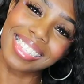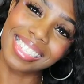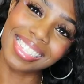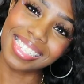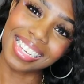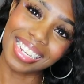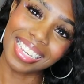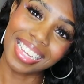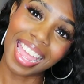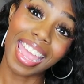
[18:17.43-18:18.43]
This is gonna
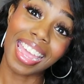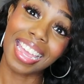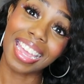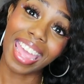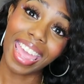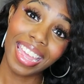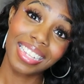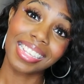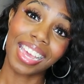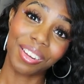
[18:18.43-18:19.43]
get a
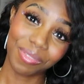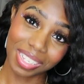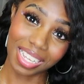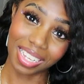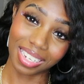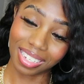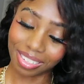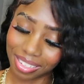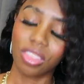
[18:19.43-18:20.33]
8 out of 10.